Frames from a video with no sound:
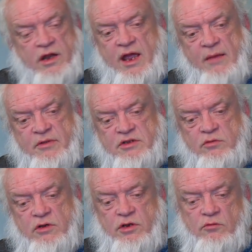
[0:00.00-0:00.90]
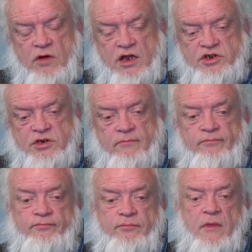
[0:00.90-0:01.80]
what happens when you rush?
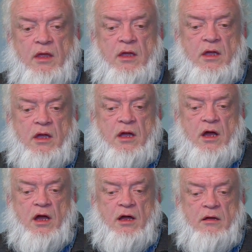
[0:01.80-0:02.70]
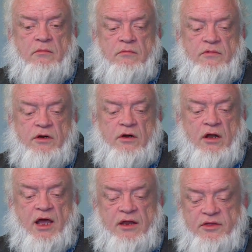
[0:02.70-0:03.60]
Yeah. Uh, there are a
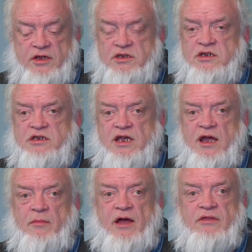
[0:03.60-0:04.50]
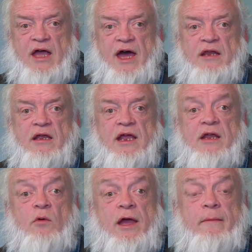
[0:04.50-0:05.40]
lot of things to say about that.
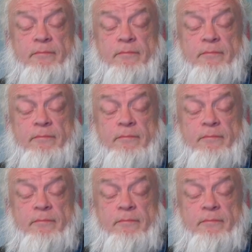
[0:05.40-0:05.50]
Anyway.